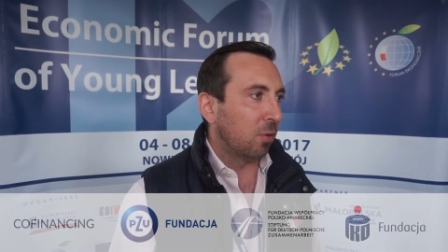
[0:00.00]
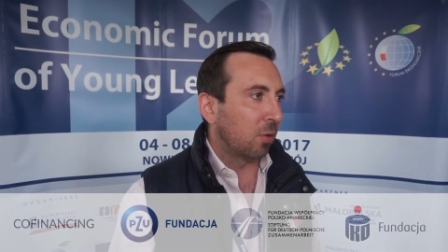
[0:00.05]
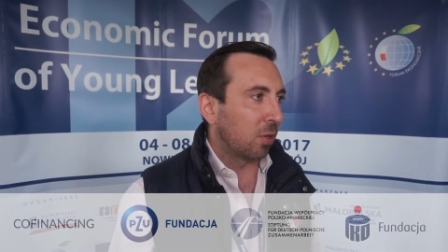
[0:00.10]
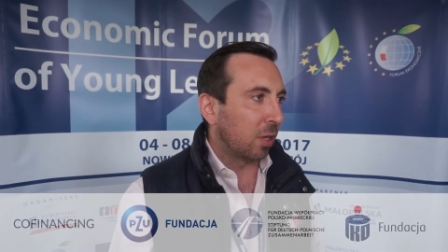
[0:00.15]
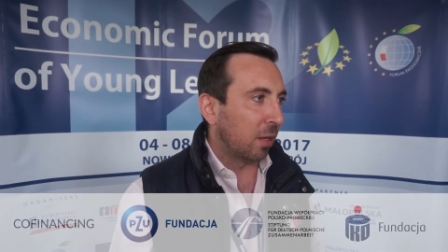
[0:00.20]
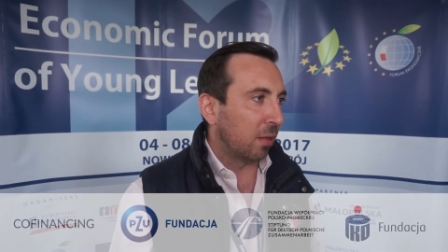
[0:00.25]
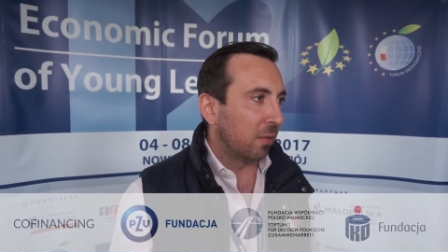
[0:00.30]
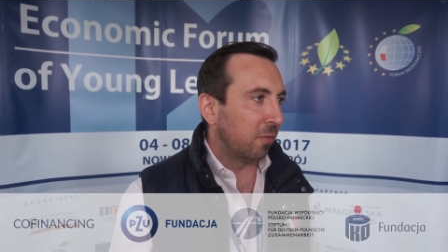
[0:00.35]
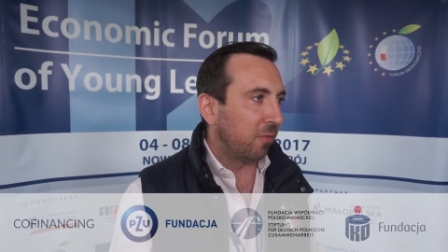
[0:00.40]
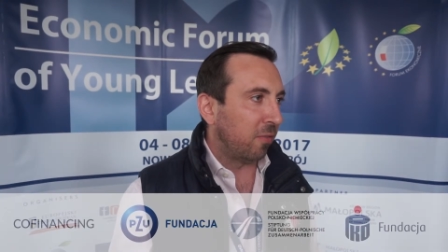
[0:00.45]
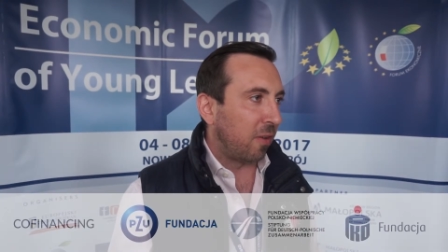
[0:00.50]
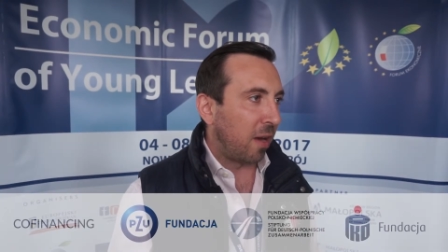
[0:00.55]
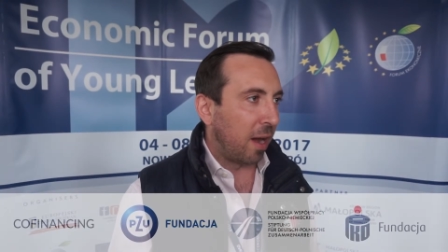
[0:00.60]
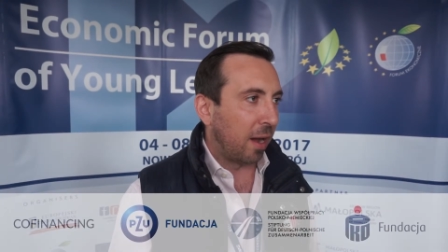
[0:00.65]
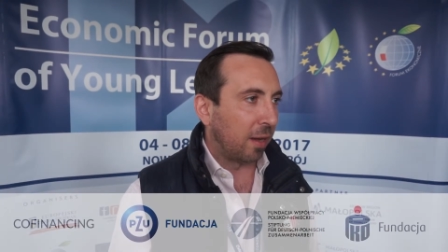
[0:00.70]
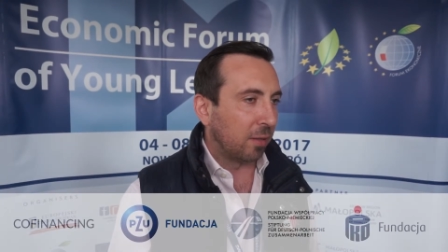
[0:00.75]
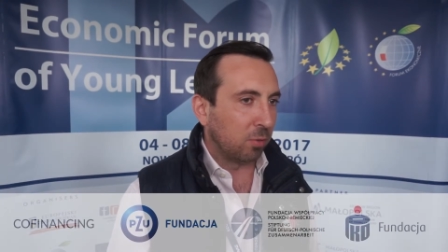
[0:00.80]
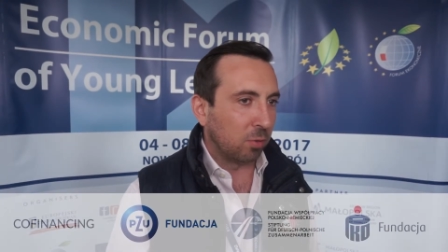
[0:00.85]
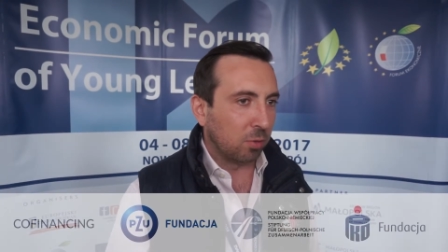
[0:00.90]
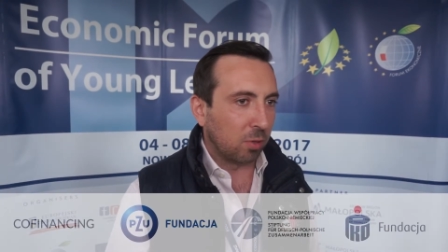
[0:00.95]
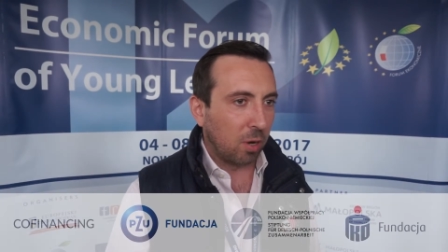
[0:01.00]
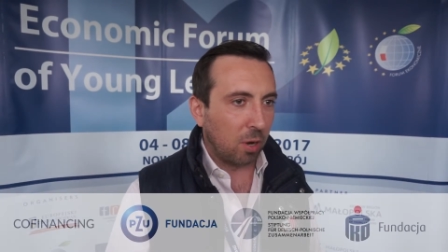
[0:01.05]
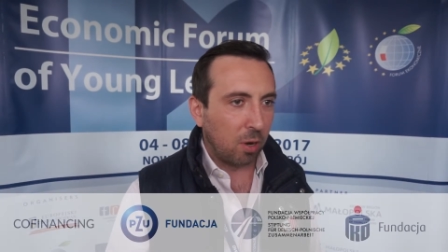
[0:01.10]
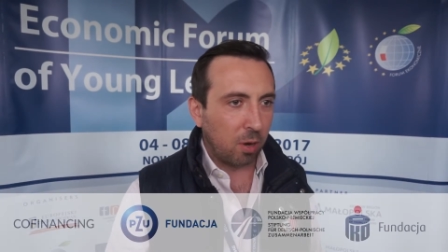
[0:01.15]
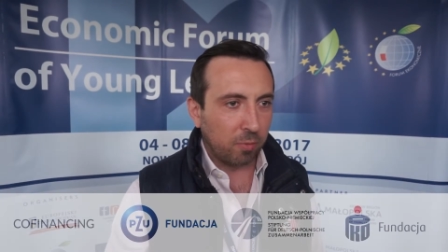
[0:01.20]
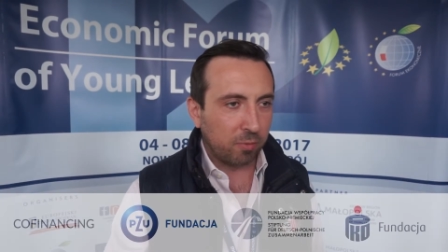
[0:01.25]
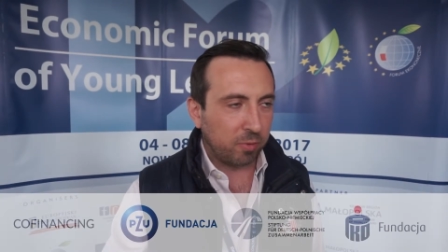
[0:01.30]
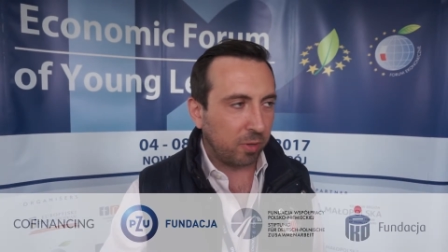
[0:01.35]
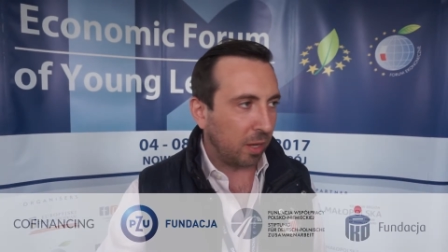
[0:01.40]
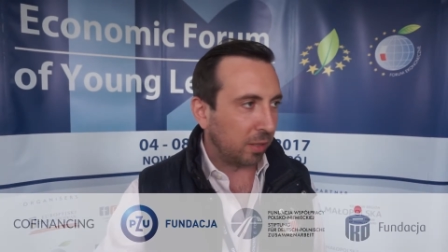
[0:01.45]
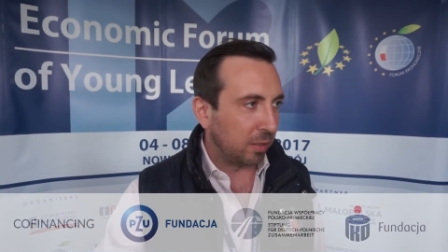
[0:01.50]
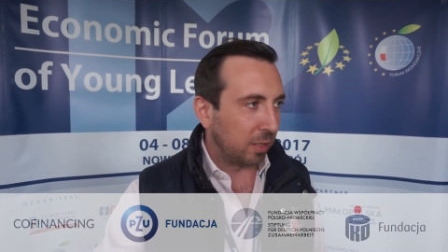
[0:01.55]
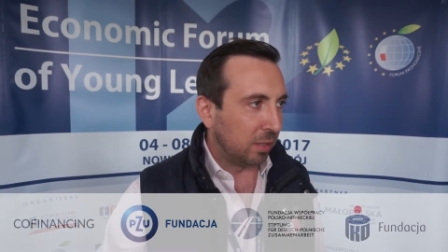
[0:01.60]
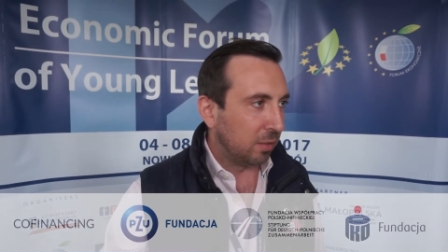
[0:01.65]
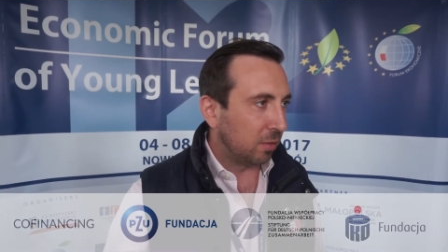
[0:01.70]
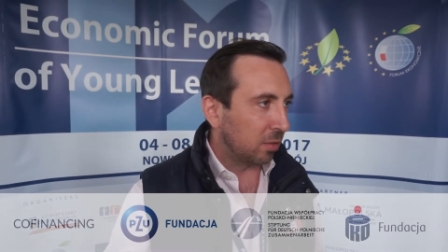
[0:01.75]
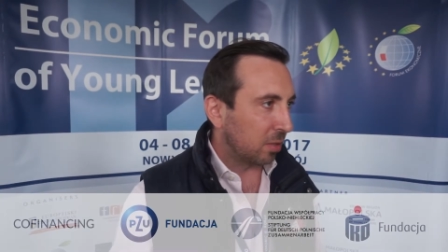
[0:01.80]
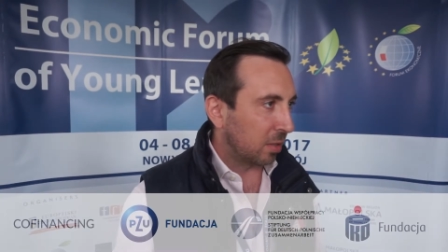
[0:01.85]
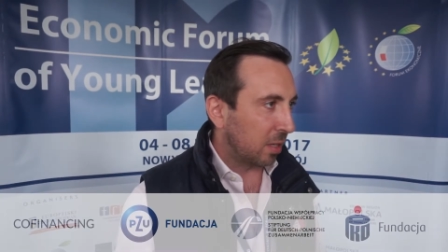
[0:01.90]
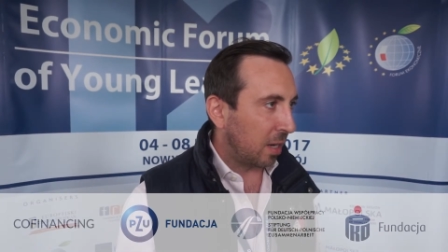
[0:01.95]
you can find via the
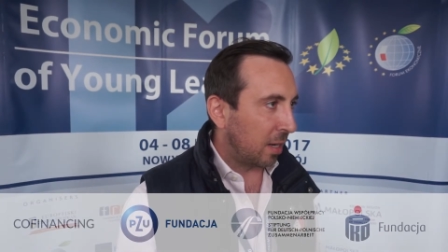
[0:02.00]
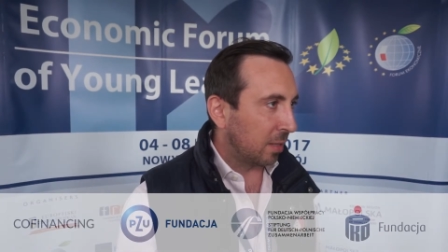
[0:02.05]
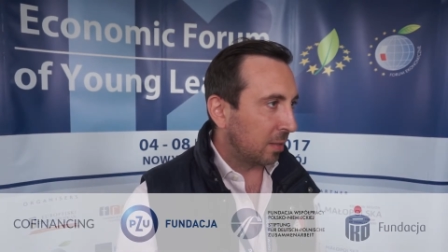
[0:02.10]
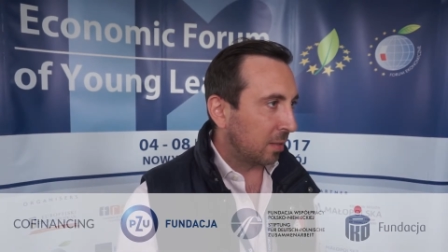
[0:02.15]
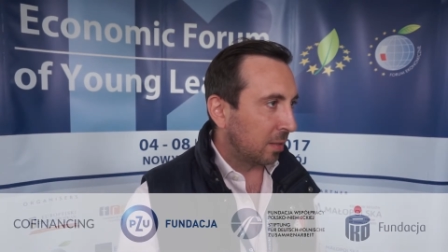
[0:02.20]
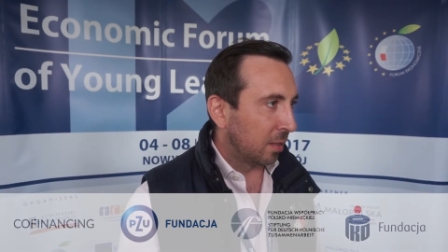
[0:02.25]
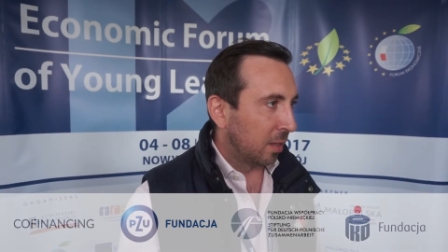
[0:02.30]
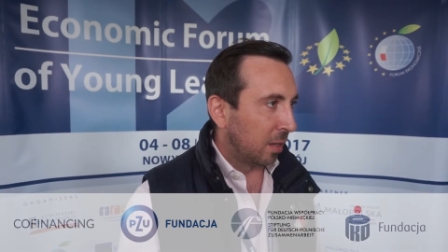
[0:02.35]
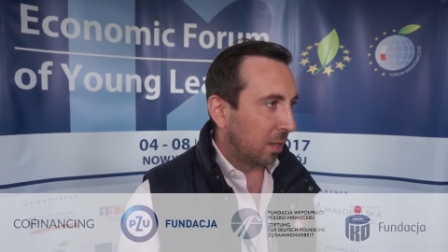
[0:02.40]
internet.